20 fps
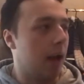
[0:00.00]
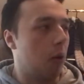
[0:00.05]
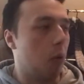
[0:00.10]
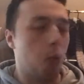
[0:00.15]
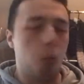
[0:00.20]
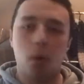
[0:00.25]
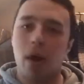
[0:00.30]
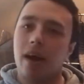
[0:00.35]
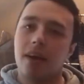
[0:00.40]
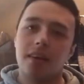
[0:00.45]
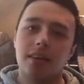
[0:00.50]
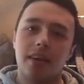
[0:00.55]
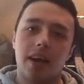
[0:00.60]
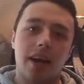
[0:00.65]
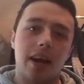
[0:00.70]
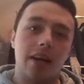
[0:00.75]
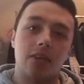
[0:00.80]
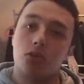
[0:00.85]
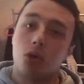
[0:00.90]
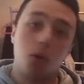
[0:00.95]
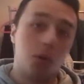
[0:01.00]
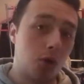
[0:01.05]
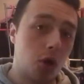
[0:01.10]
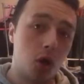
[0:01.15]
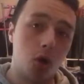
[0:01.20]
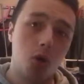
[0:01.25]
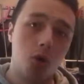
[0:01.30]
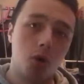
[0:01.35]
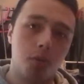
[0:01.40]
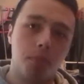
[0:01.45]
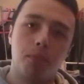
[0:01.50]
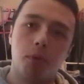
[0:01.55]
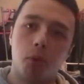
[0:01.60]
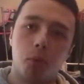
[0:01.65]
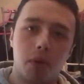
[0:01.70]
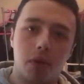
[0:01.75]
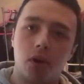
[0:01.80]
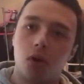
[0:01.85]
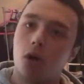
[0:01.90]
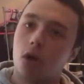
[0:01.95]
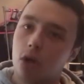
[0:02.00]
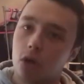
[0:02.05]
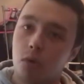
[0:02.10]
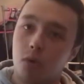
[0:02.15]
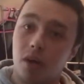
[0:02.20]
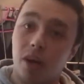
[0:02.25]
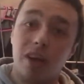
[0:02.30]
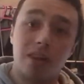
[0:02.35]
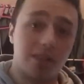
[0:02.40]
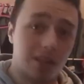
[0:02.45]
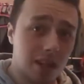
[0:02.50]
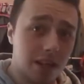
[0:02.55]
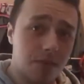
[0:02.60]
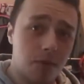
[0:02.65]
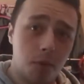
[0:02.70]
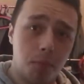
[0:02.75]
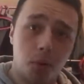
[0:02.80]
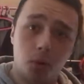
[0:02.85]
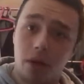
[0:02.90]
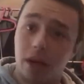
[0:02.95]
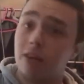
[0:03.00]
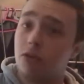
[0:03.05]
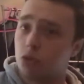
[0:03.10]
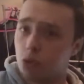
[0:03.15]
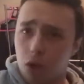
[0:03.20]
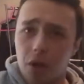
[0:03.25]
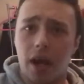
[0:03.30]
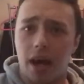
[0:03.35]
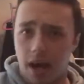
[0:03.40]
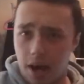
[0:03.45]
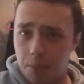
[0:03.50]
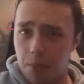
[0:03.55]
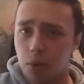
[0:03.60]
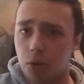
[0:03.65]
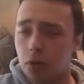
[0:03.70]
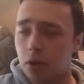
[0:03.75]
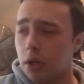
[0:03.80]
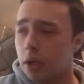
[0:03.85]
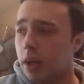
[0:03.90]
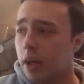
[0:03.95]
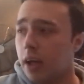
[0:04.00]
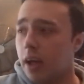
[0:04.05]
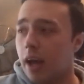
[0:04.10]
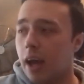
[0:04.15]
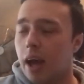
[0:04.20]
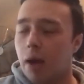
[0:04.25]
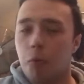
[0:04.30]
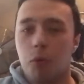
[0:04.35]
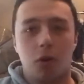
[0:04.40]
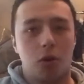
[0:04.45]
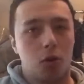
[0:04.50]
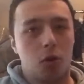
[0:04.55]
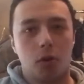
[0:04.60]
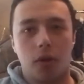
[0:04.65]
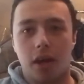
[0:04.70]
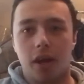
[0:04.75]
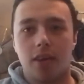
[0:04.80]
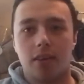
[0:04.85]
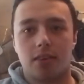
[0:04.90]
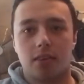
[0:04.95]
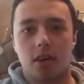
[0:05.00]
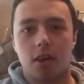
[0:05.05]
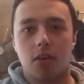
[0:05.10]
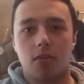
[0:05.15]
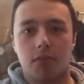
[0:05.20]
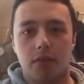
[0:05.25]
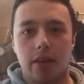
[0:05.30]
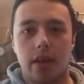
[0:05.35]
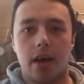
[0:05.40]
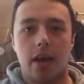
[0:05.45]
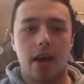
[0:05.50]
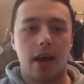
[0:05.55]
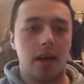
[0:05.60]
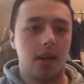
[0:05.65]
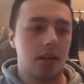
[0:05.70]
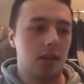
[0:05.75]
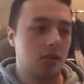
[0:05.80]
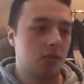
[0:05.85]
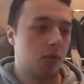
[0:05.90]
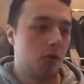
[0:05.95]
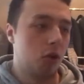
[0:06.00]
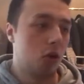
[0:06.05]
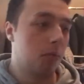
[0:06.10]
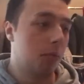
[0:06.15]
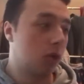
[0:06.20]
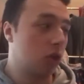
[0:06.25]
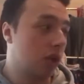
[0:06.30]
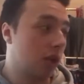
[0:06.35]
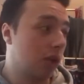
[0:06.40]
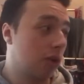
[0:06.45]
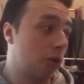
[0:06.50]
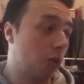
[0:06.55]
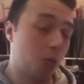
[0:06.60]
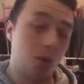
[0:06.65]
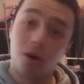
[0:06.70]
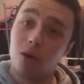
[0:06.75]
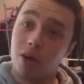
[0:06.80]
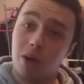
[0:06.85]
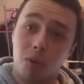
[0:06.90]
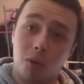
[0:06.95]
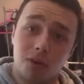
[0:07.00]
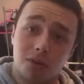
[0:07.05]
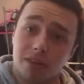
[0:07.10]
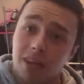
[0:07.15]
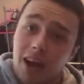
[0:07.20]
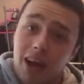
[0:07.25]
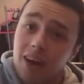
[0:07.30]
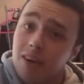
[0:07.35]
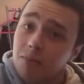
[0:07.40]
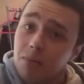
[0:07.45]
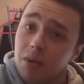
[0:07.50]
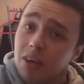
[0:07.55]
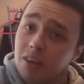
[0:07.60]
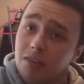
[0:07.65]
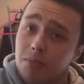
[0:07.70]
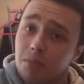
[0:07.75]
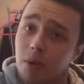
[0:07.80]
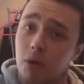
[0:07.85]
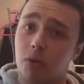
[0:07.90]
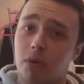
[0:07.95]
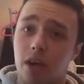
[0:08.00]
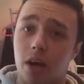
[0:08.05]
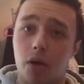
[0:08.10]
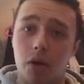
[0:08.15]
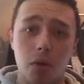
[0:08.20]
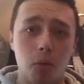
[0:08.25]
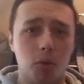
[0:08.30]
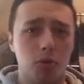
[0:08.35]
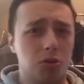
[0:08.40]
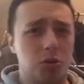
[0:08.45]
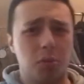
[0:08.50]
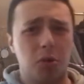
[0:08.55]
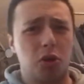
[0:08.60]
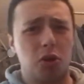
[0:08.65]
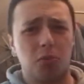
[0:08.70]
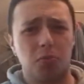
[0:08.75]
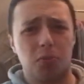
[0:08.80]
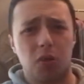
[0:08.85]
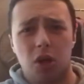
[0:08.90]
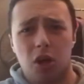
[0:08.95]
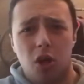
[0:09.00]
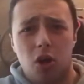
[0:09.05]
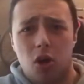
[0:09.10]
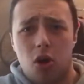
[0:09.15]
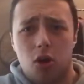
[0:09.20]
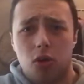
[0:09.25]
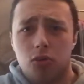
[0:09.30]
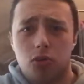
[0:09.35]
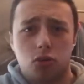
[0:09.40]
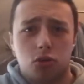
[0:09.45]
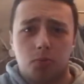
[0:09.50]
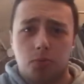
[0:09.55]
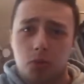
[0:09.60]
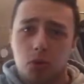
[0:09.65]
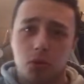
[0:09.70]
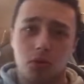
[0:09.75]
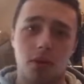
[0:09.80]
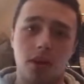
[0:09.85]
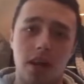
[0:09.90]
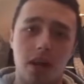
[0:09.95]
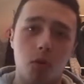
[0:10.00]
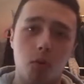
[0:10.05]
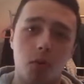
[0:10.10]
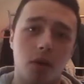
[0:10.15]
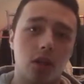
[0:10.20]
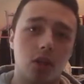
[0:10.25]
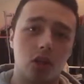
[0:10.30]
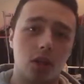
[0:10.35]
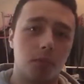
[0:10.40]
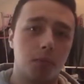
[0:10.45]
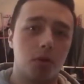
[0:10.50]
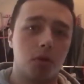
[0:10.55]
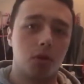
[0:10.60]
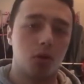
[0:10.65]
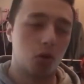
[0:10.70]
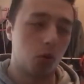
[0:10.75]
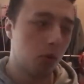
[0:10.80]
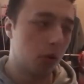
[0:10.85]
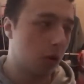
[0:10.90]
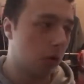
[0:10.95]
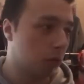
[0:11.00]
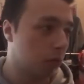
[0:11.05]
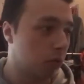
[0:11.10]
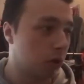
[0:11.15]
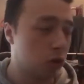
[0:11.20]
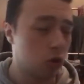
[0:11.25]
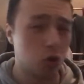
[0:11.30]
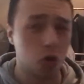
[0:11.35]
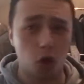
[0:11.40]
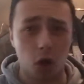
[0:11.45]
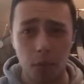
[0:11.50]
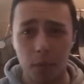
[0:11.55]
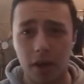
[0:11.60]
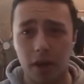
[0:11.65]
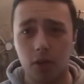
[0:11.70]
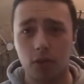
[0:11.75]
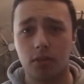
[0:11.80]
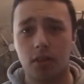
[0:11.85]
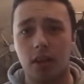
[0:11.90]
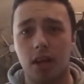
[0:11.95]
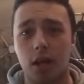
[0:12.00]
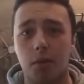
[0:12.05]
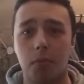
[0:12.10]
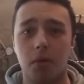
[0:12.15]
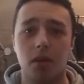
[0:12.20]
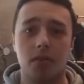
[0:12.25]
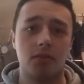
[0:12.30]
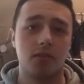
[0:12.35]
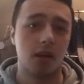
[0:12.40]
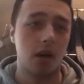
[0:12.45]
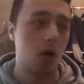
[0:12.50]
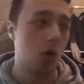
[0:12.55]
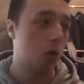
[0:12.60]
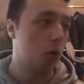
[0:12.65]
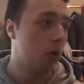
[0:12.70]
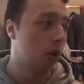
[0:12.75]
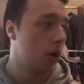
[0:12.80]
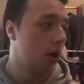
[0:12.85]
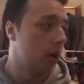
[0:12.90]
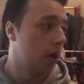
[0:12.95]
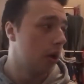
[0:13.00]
When, I don't know, but we can all agree it's inevitable, it's gonna happen, and we can all get excited for that. And as for Lomachenko, well, he wants that IBF belt now. He wants to become undisputed lightweight champion of the world, which would come, he holds the IBF title.